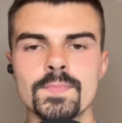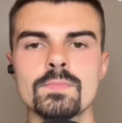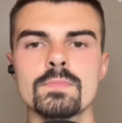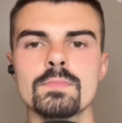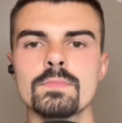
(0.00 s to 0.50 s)

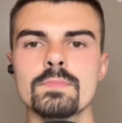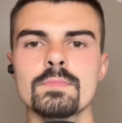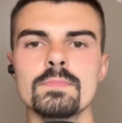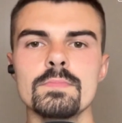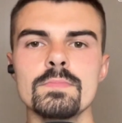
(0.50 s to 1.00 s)

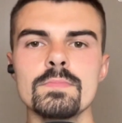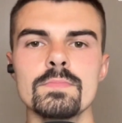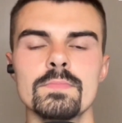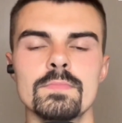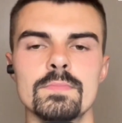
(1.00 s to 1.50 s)

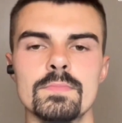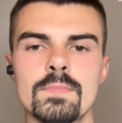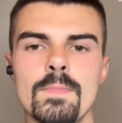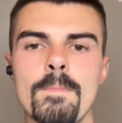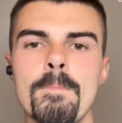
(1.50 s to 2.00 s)

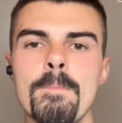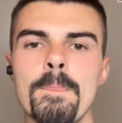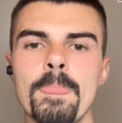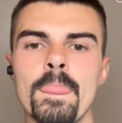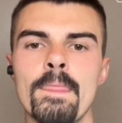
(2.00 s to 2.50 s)

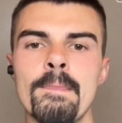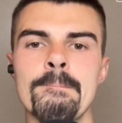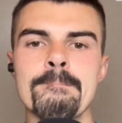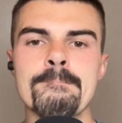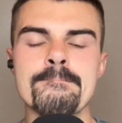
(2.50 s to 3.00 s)

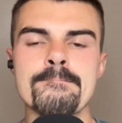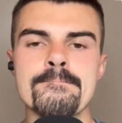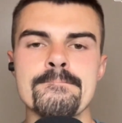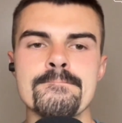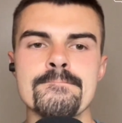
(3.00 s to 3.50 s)

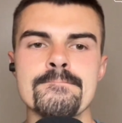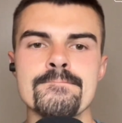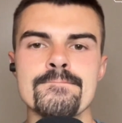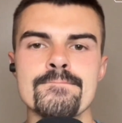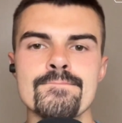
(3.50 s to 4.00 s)

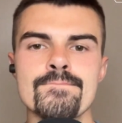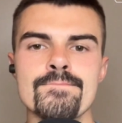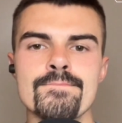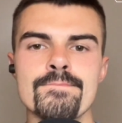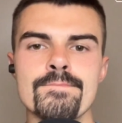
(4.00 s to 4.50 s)

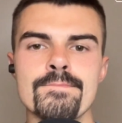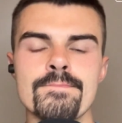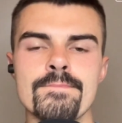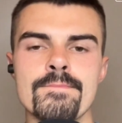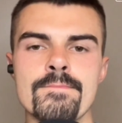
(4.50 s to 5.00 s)

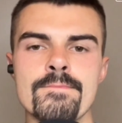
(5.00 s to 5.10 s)
(silent)